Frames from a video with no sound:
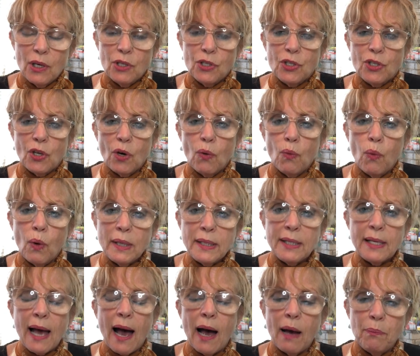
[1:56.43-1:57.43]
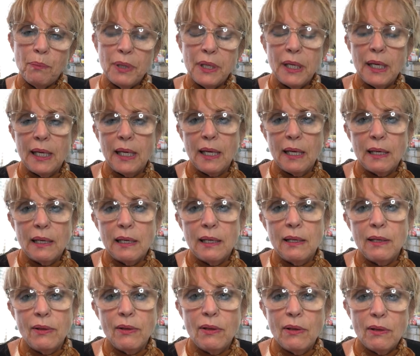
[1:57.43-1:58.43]
So what's happening
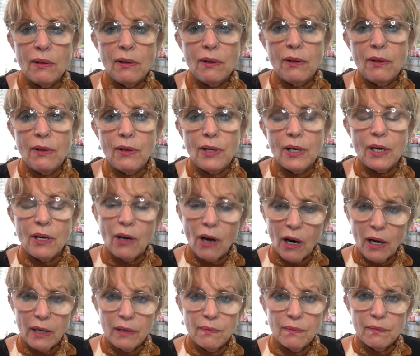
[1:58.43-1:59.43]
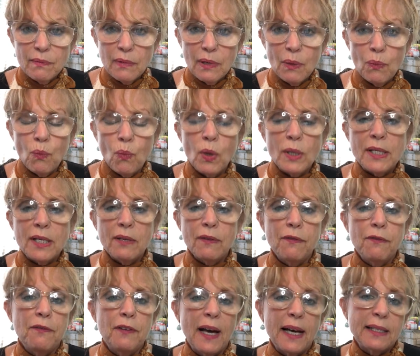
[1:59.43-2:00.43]
in the gut and what's
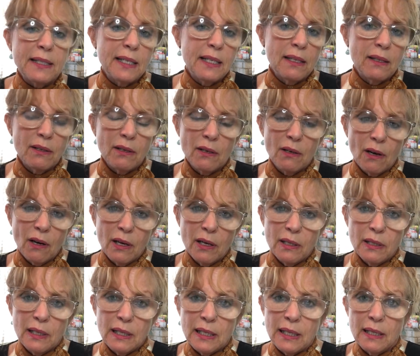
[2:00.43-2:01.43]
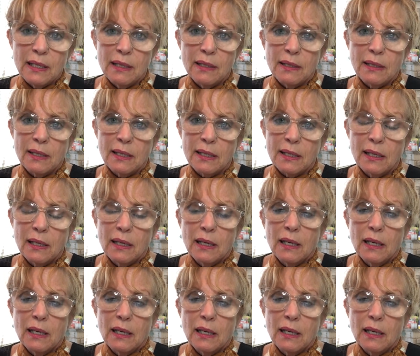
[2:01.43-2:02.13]
affecting the gut is